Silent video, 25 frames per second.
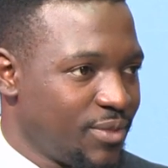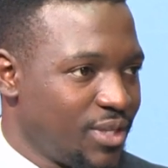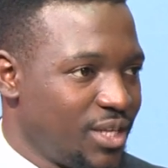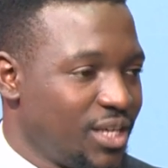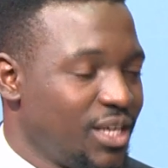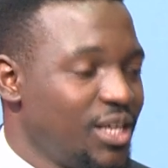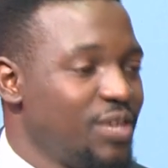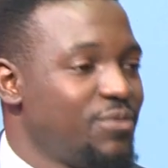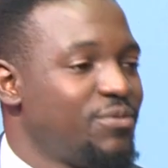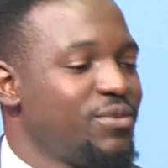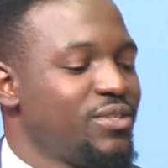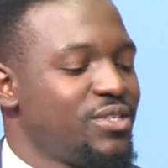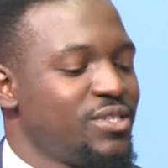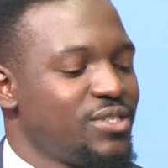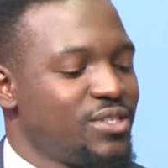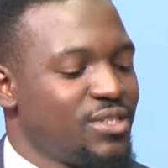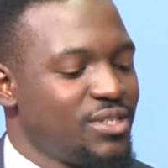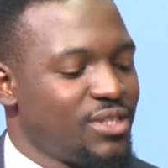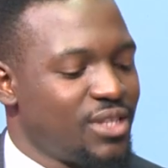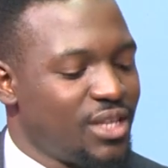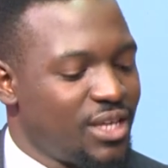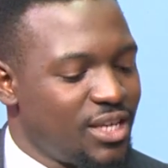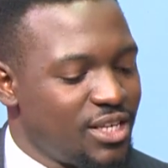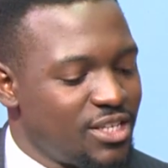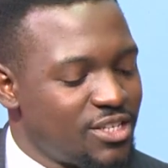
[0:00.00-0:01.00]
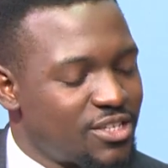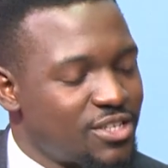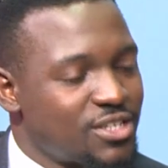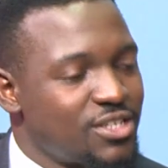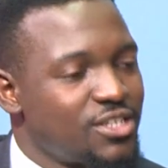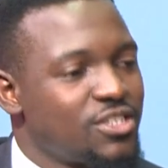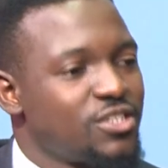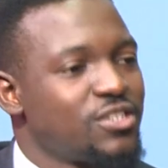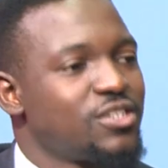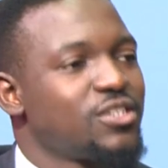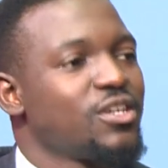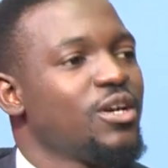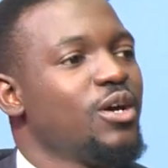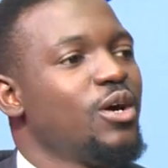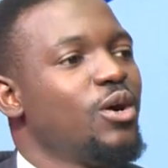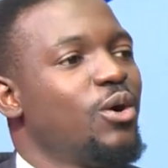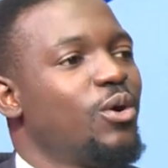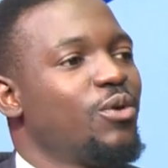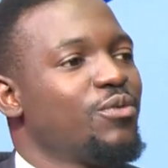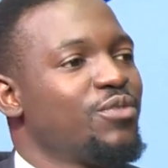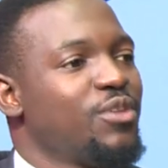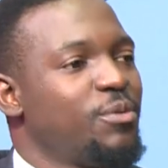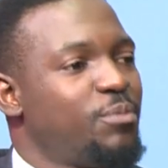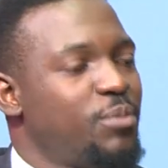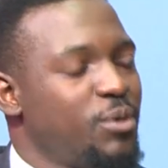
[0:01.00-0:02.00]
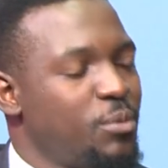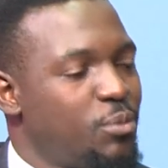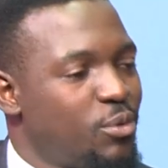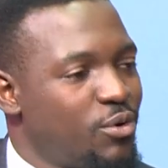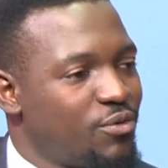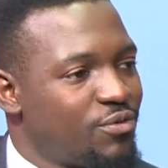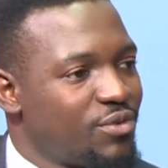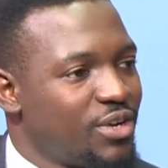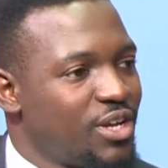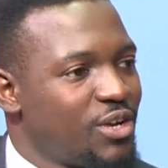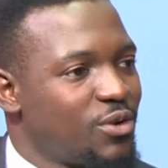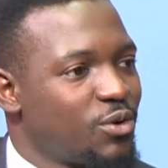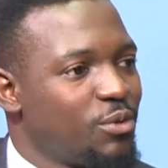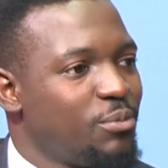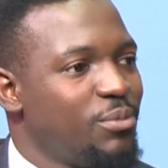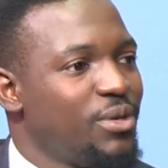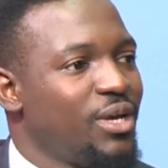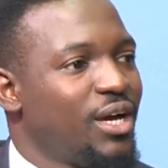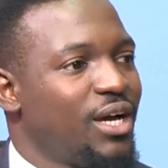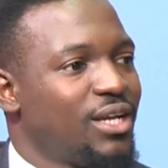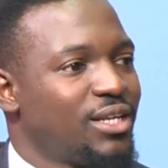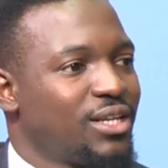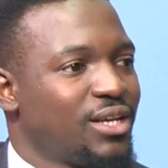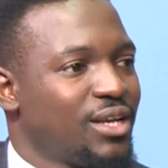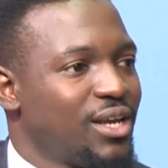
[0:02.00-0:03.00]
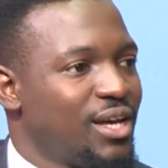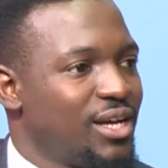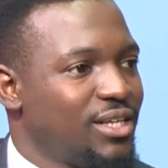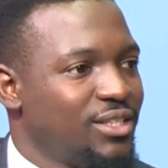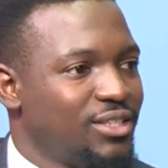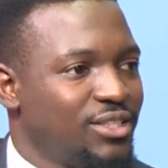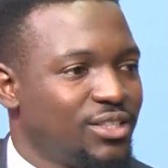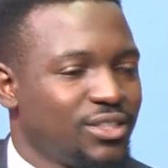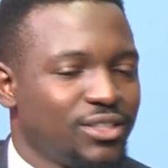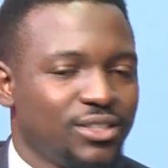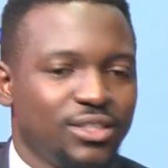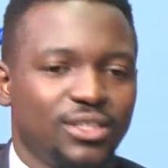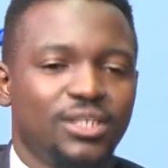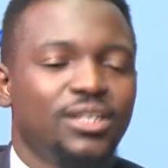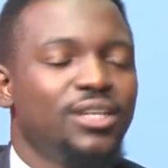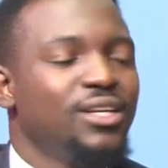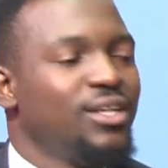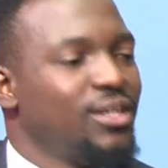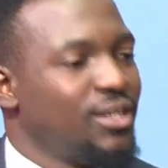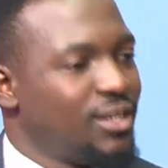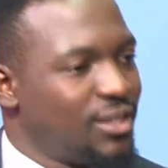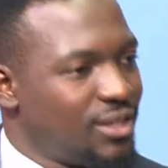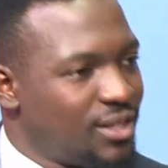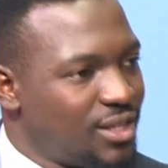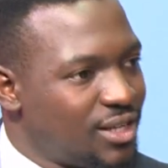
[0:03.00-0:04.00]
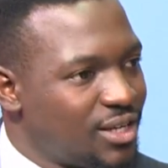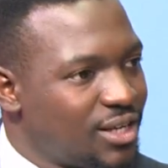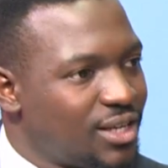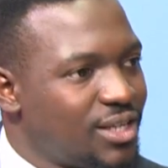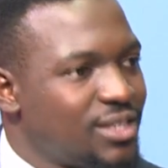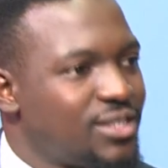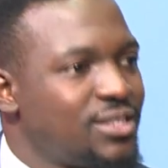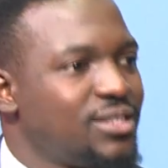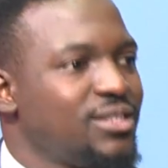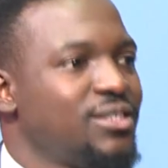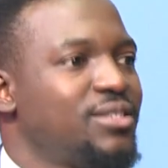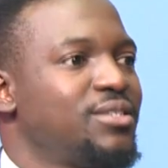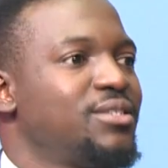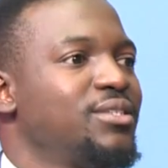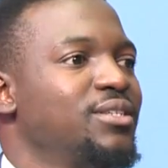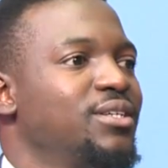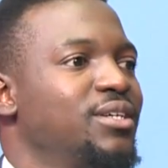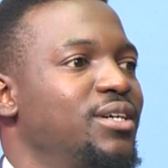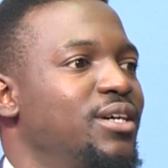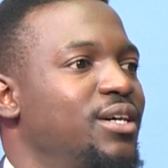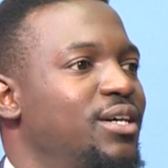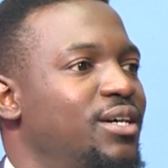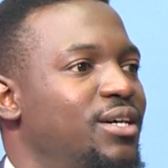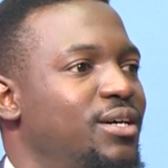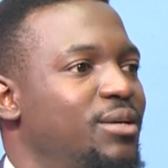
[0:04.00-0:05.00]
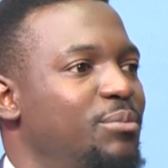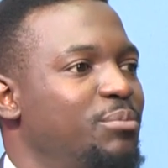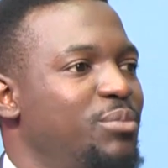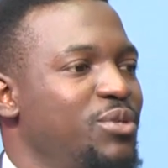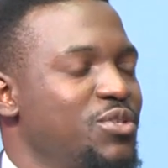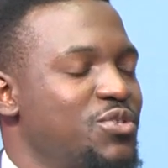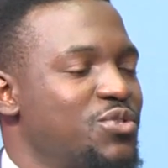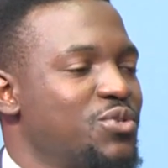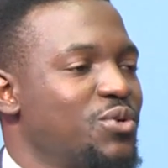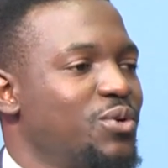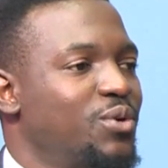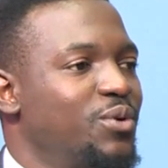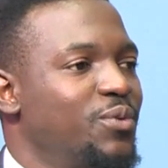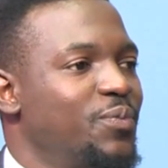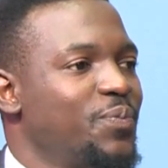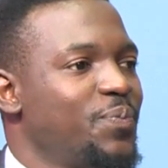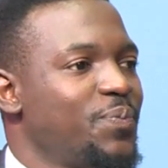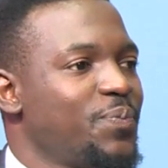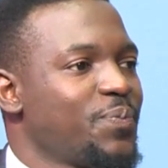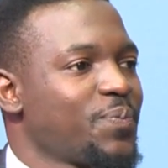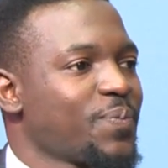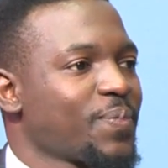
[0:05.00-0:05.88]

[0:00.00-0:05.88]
Right. If it is in the interest of the people of Nairobi at large, then let it be so.